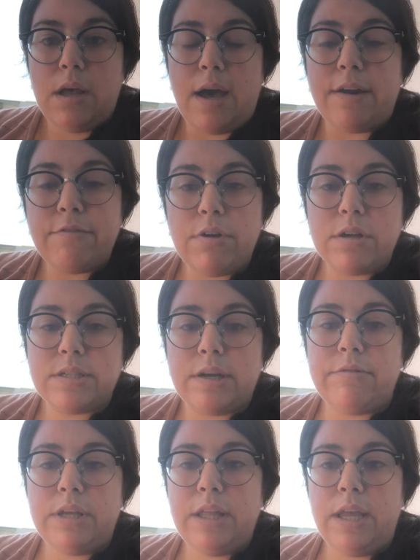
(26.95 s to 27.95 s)
And rocks are
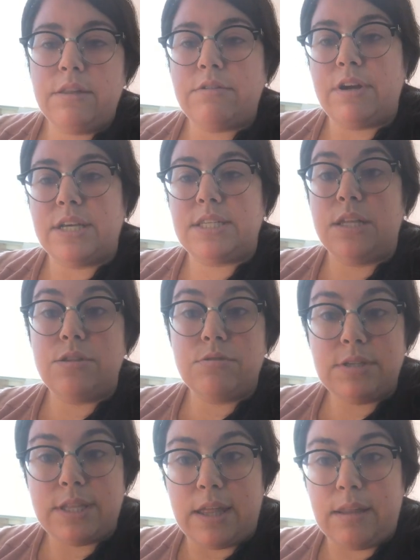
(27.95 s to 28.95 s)
really interesting to
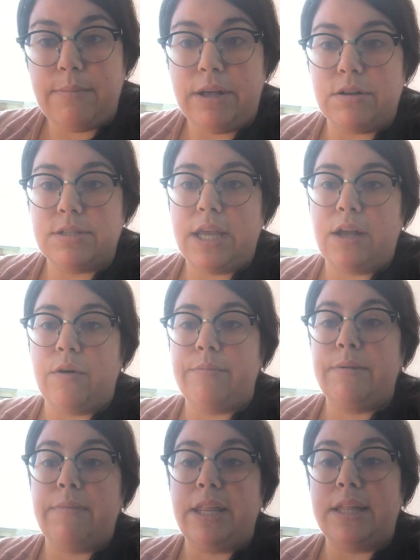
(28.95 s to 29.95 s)
study because they come
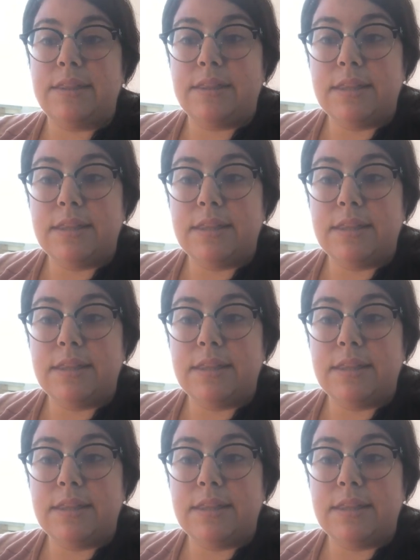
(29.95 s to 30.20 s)
in many